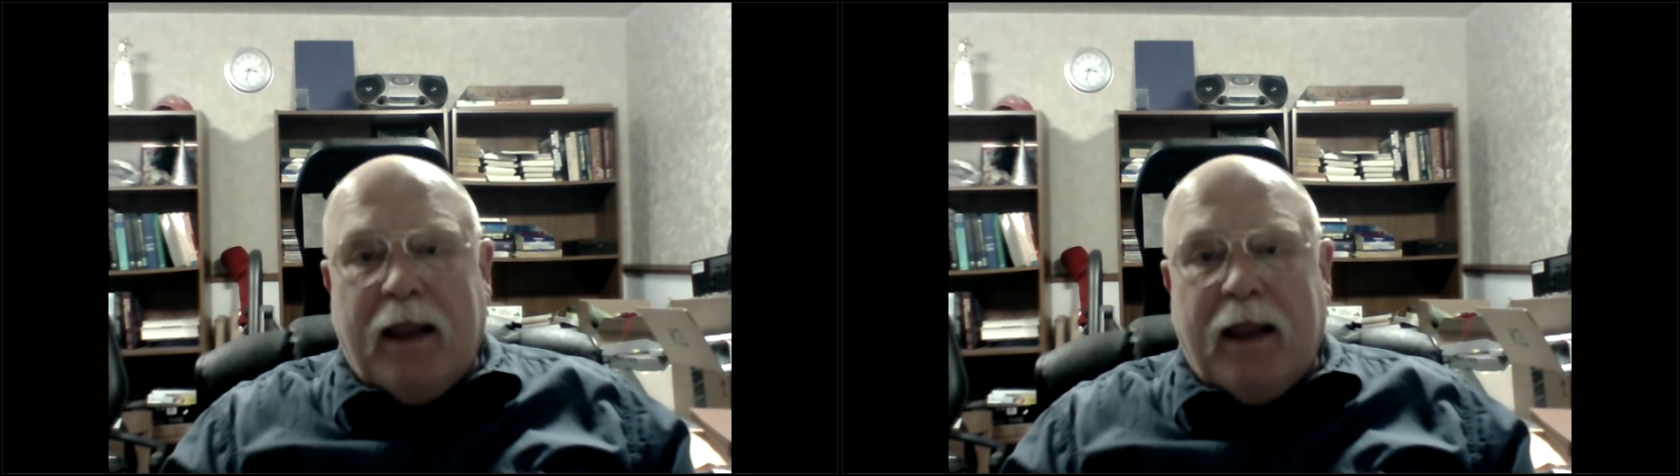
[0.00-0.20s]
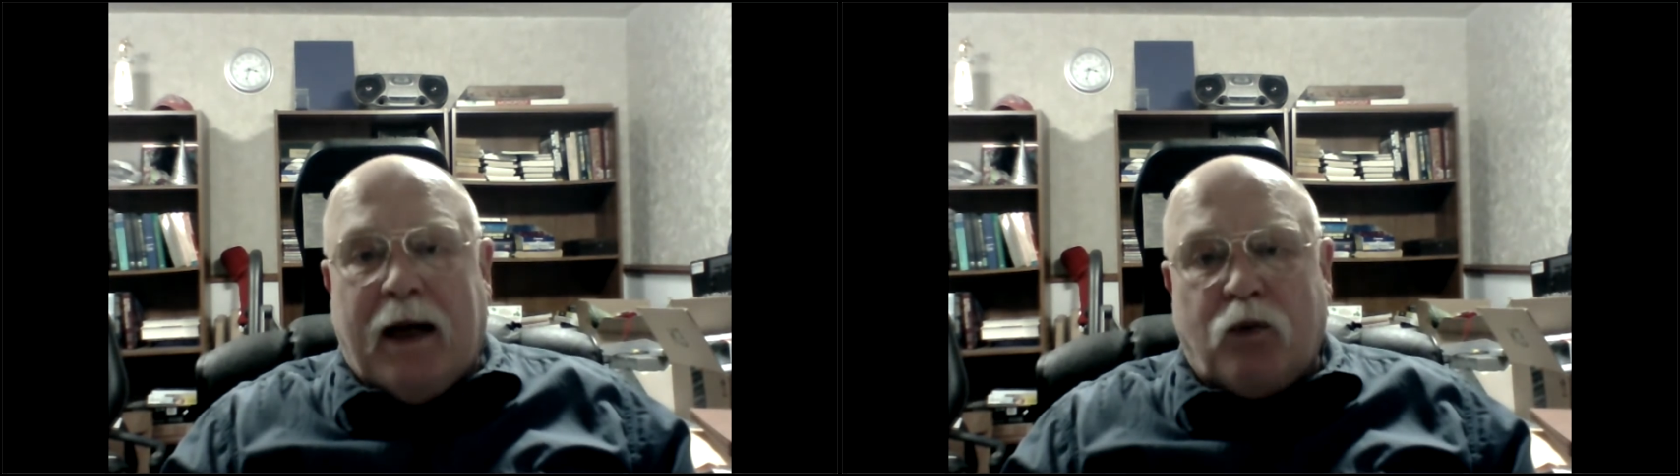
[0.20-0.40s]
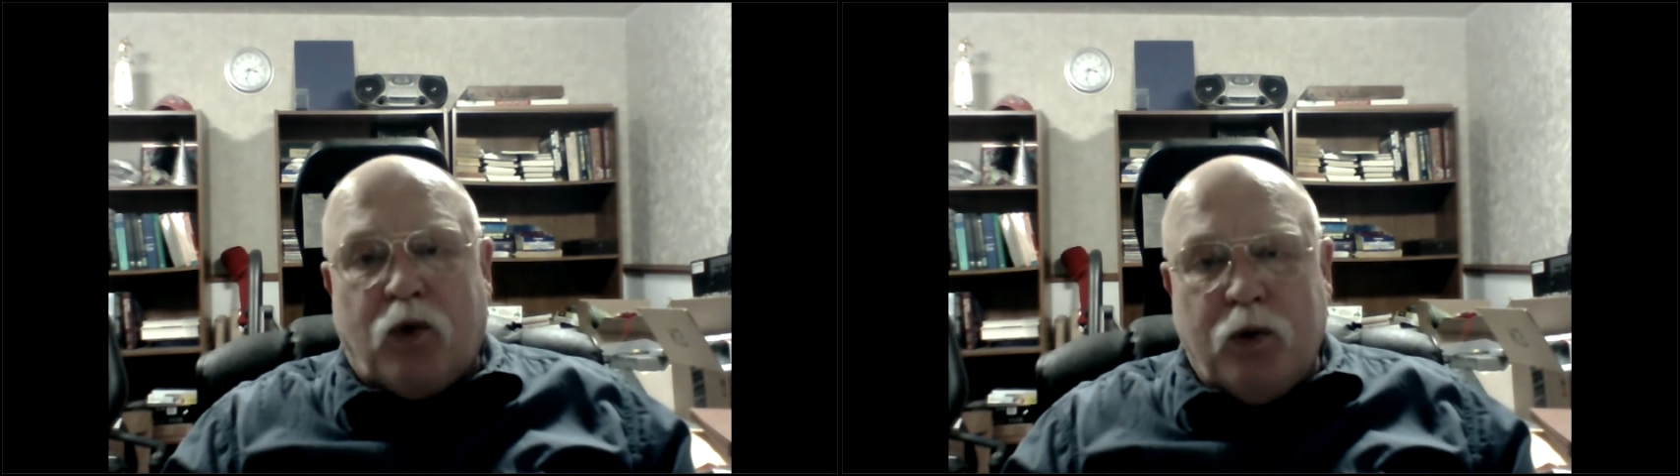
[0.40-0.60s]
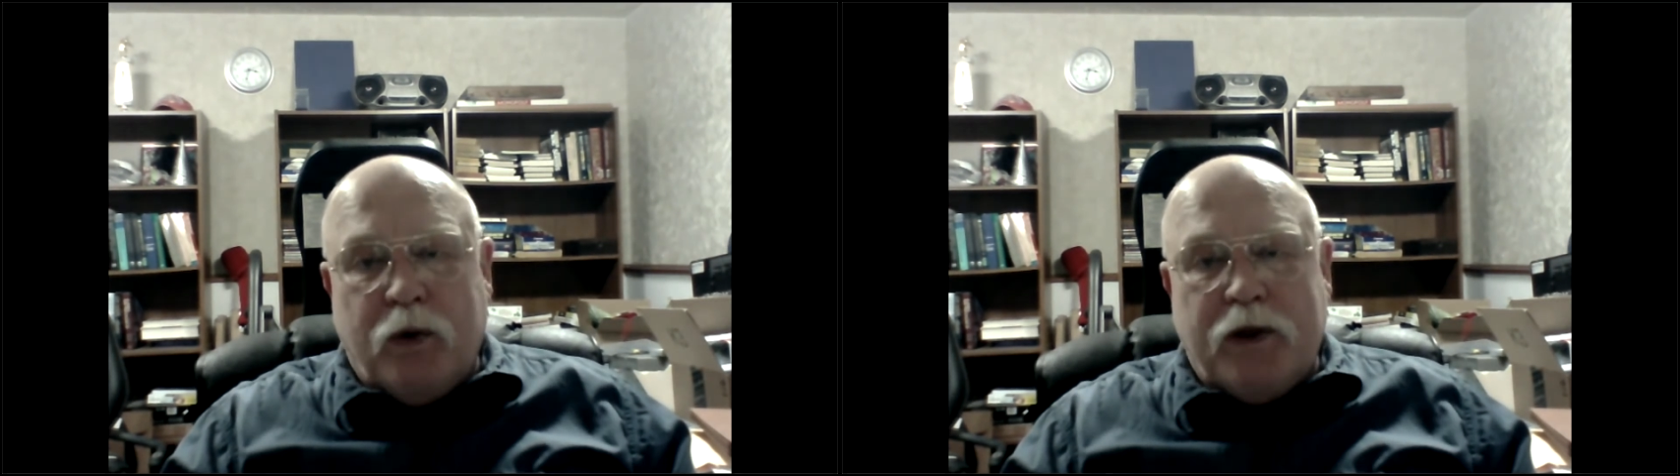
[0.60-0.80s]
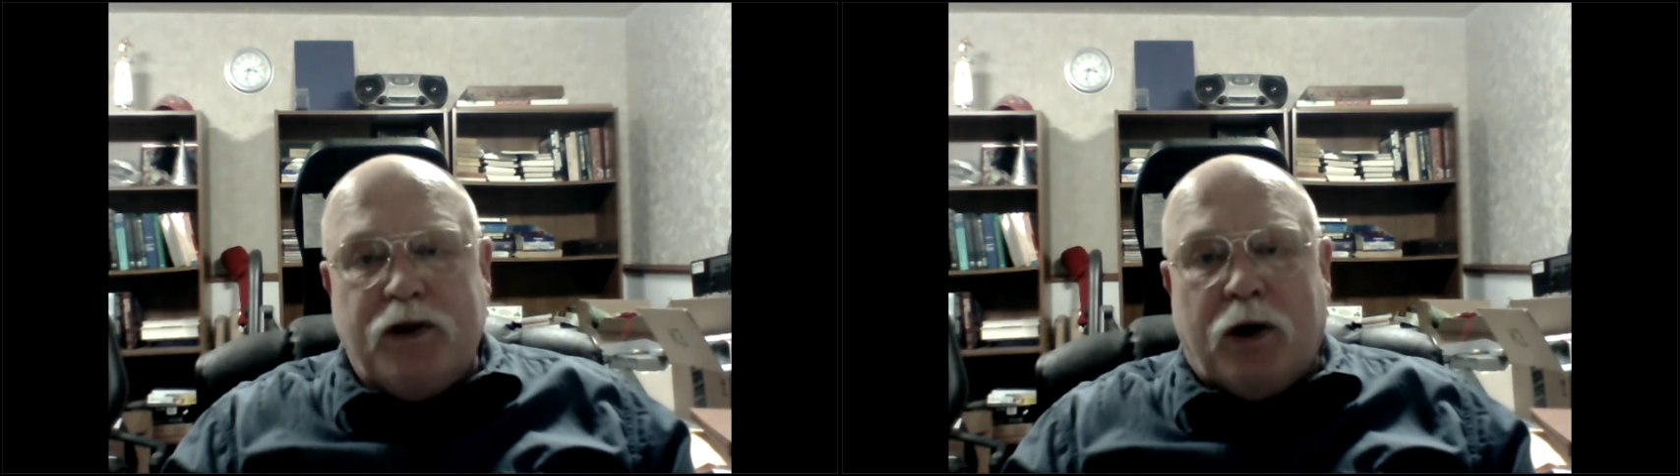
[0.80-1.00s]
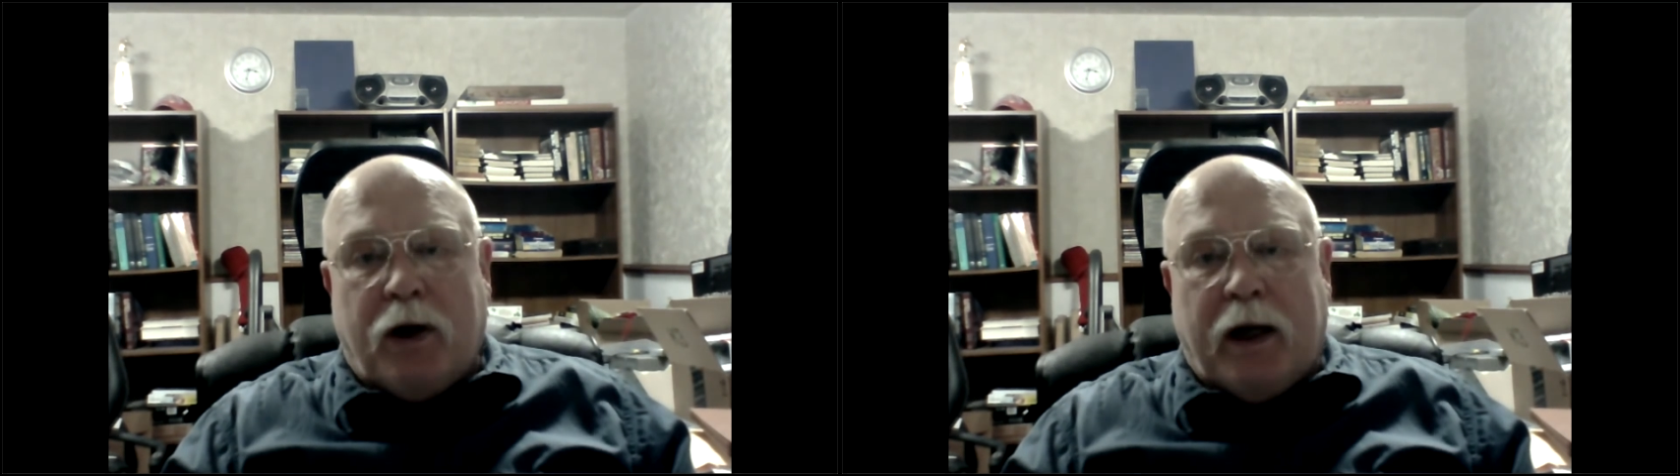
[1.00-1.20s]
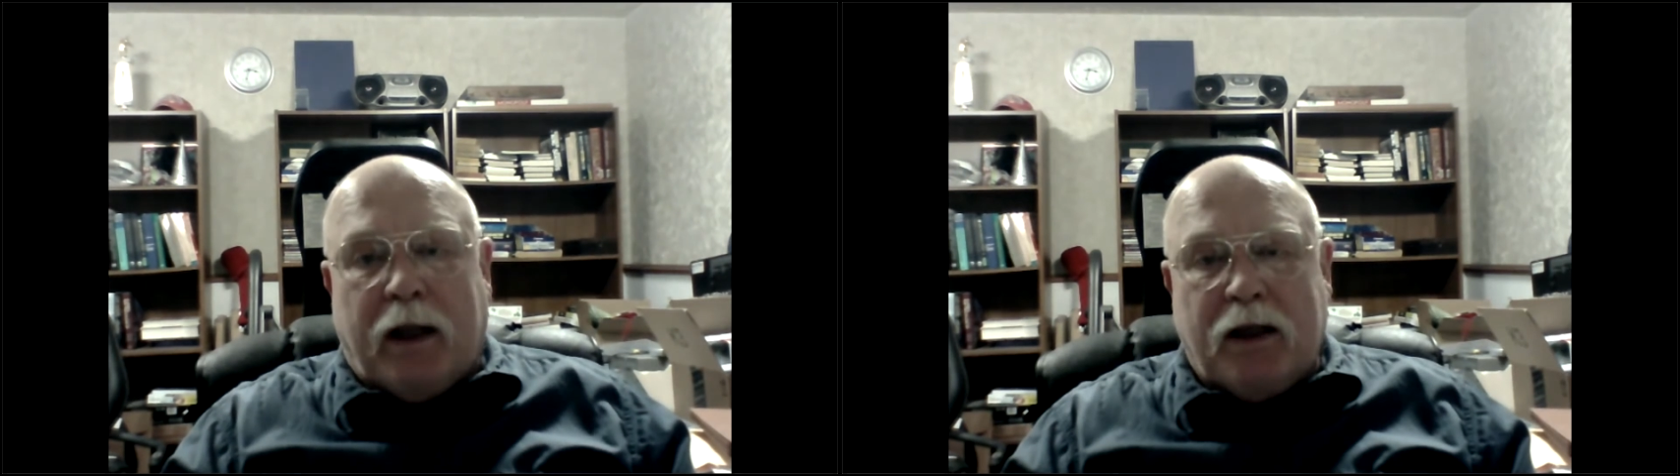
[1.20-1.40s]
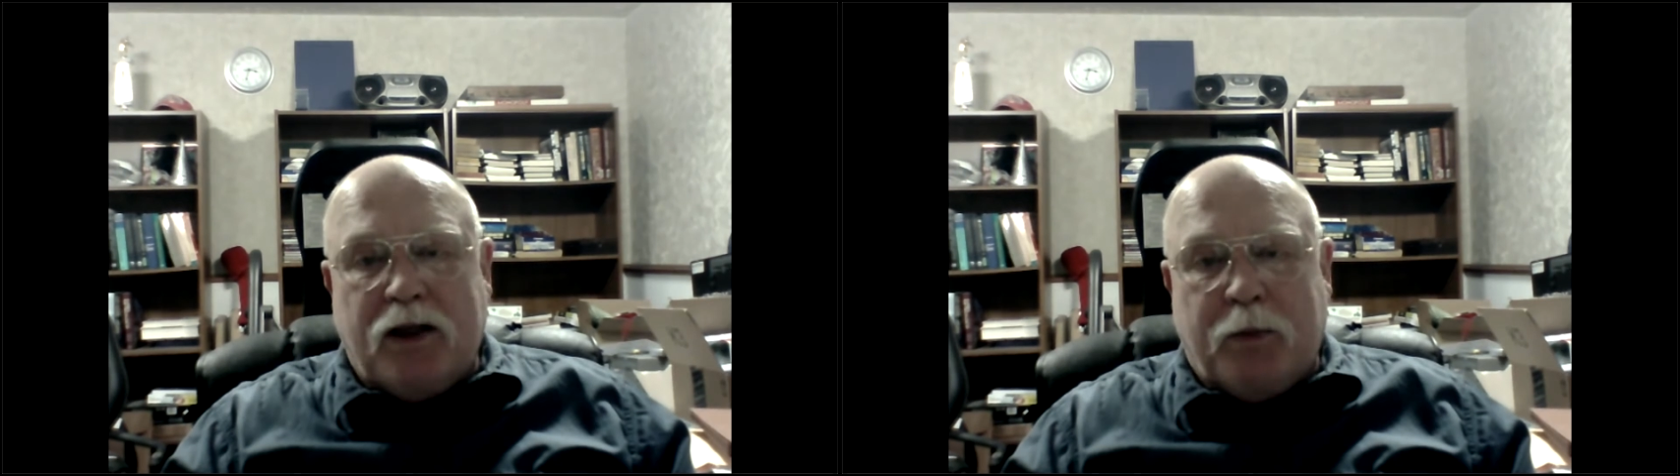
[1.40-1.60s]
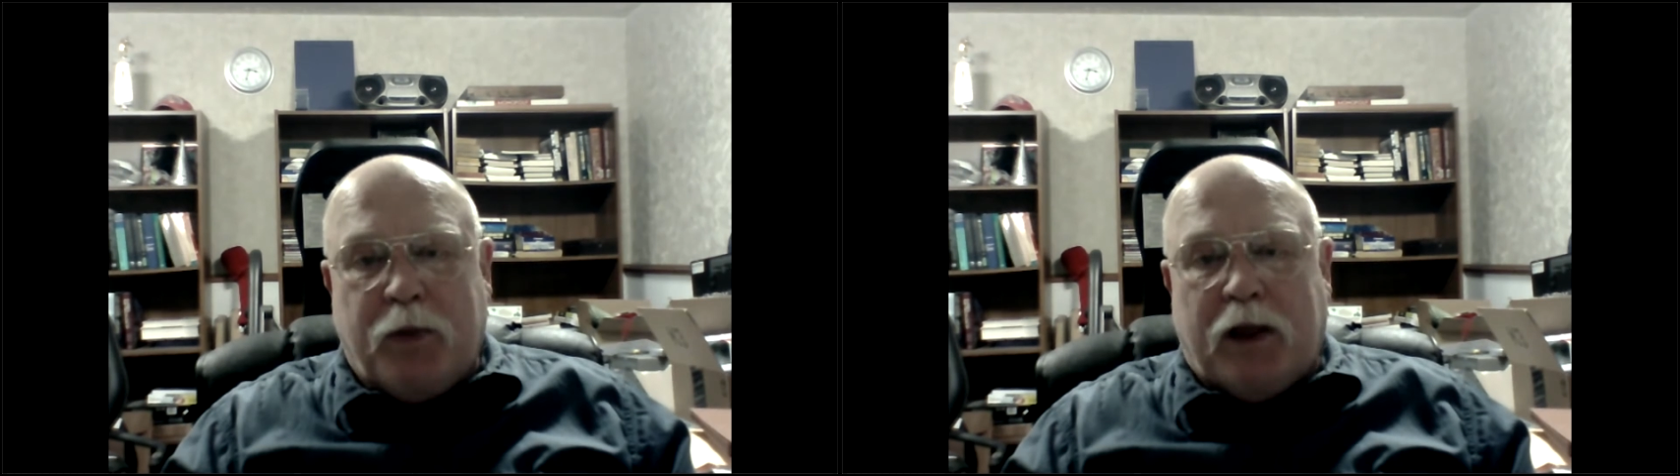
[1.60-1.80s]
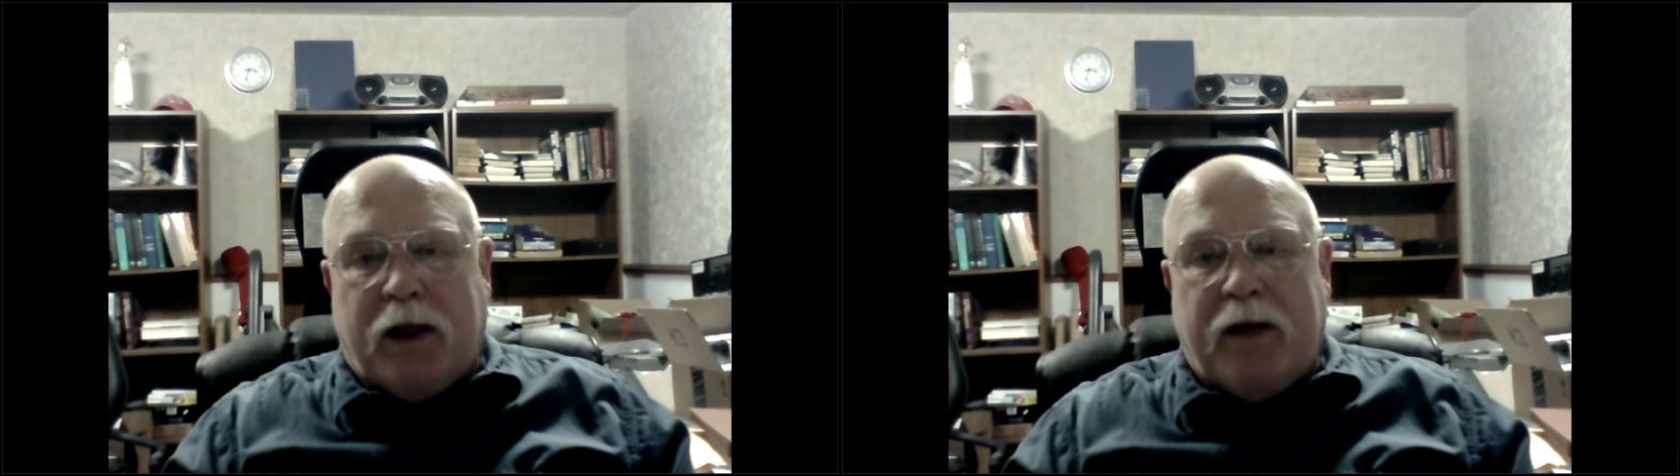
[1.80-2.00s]
That ruins your
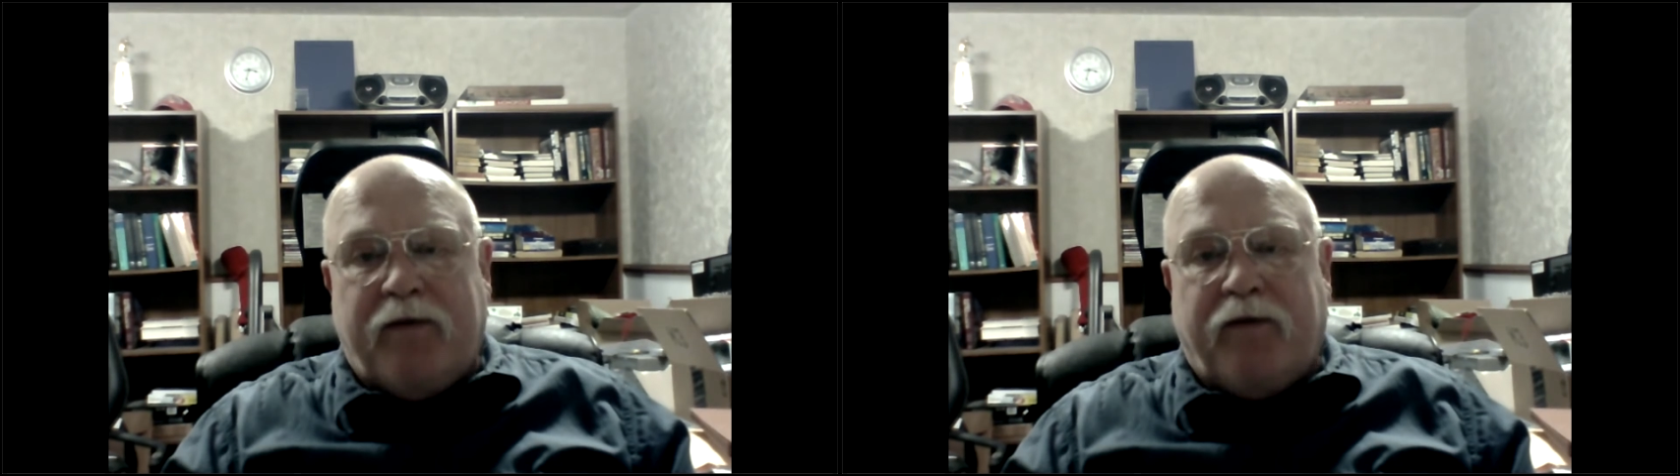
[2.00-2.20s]
eligibility